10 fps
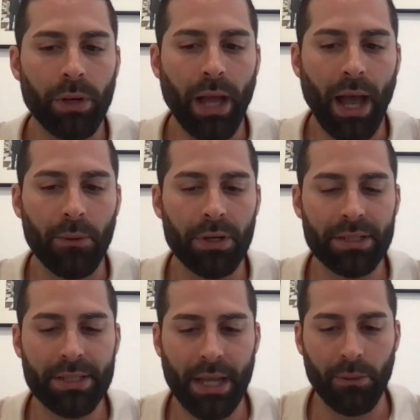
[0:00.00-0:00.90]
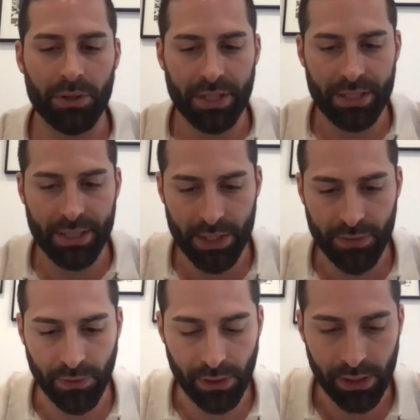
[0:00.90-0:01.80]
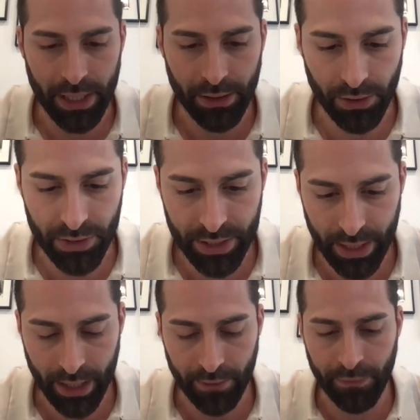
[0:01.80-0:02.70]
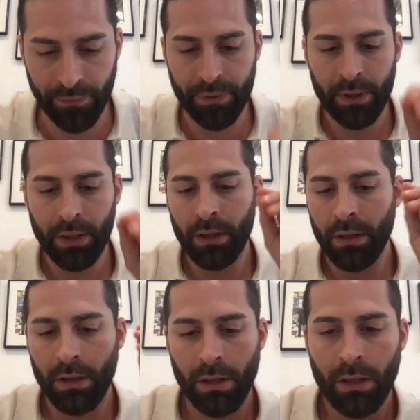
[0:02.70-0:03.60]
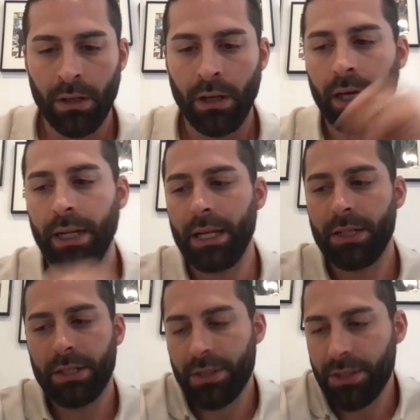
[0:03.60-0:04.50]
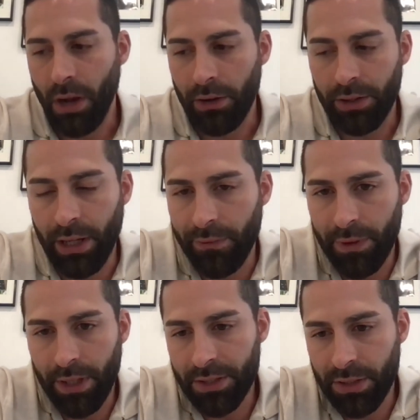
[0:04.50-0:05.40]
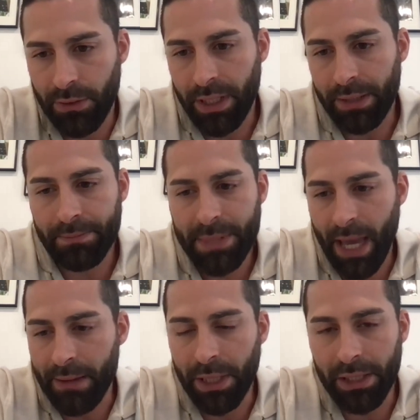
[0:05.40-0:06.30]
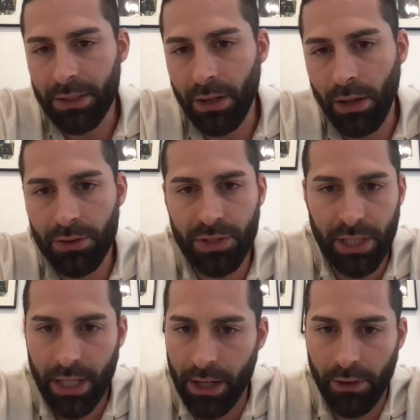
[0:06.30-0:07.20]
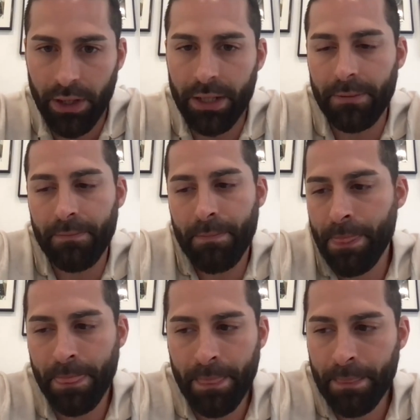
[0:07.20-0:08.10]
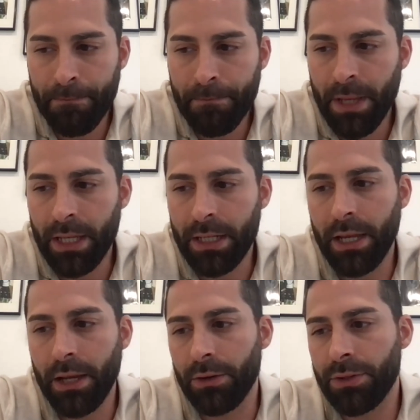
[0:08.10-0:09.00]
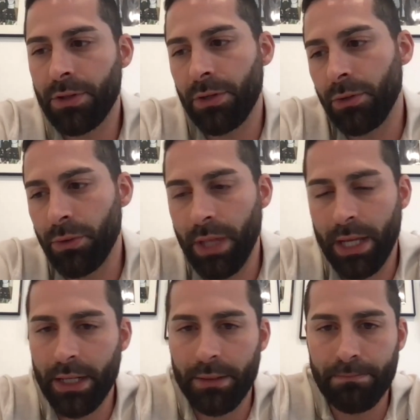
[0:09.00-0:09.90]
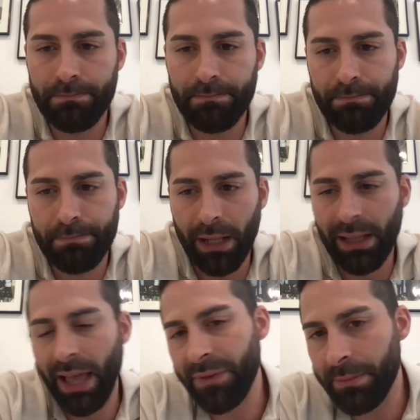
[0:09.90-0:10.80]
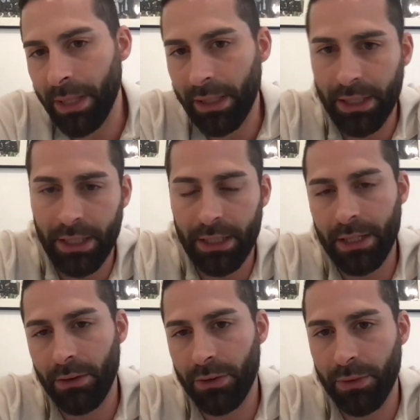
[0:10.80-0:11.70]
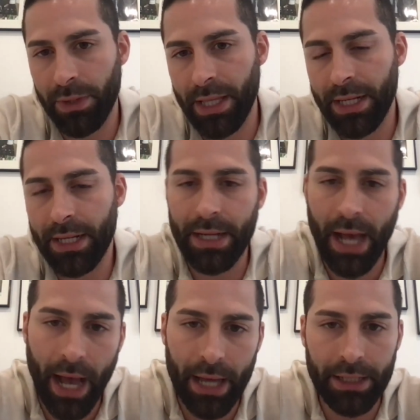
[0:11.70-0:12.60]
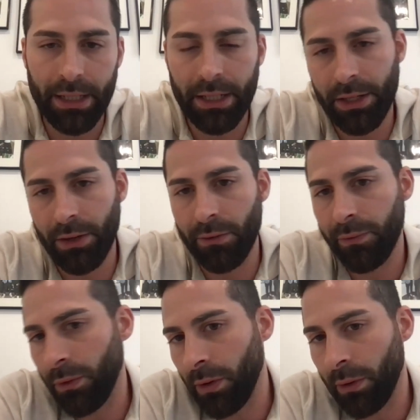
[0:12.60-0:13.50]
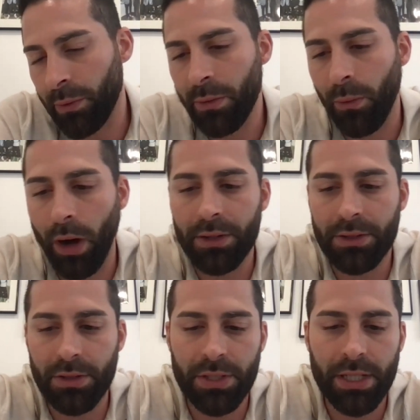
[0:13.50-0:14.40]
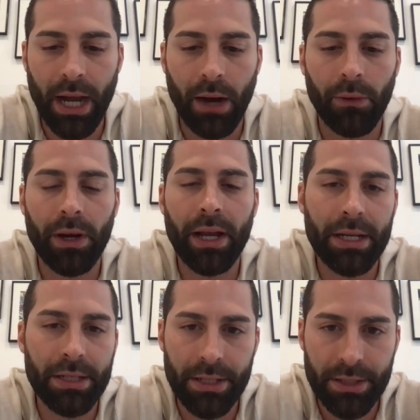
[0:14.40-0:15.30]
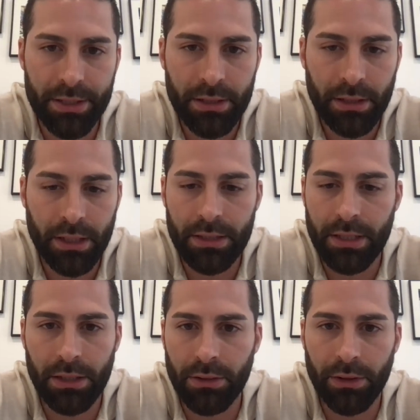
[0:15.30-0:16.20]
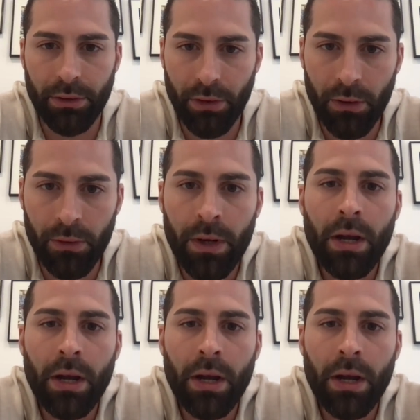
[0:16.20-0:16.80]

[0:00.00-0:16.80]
I wouldn't say we're successful leaders if an agent started off with us doing $10 million a year, and in year 2 they did 11 million, in year 3 they did 9, and in year 4 we want to see our agents continue to grow.